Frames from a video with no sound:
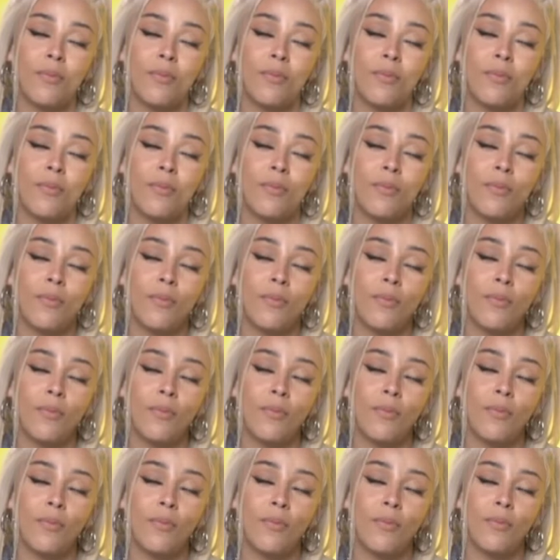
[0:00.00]

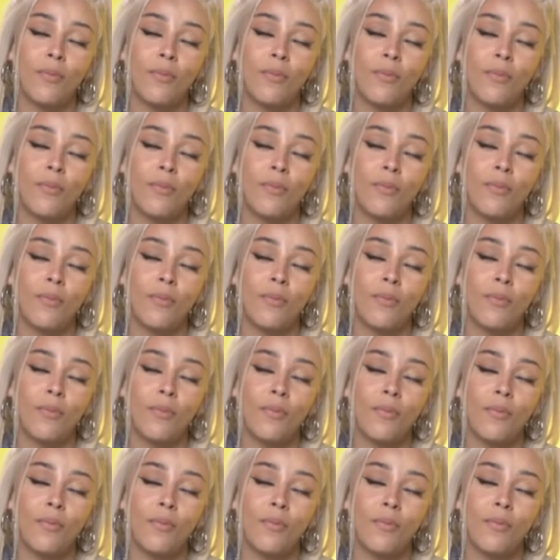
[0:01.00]

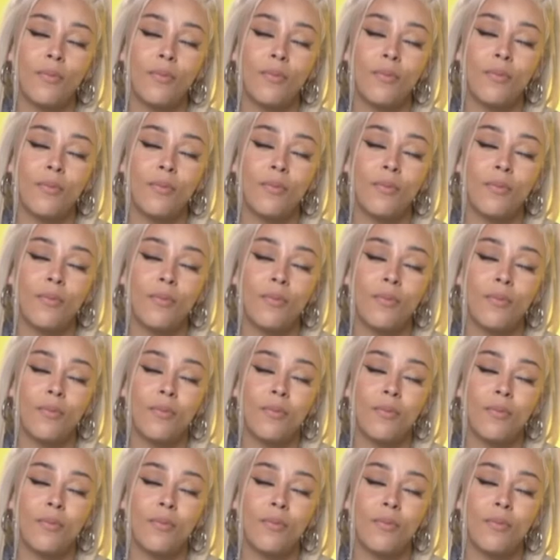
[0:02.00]

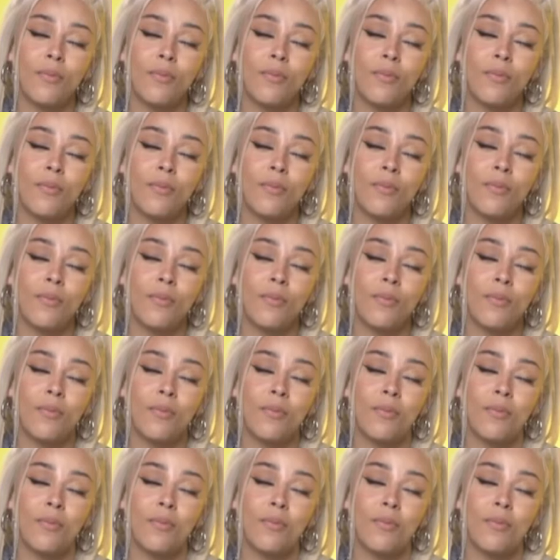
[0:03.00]

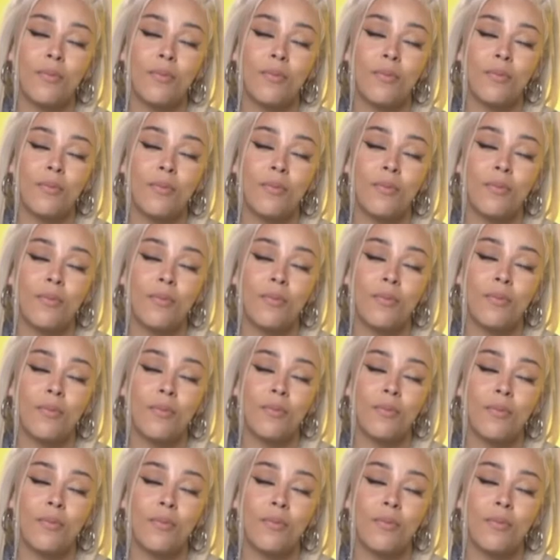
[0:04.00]
The person shown says nothing.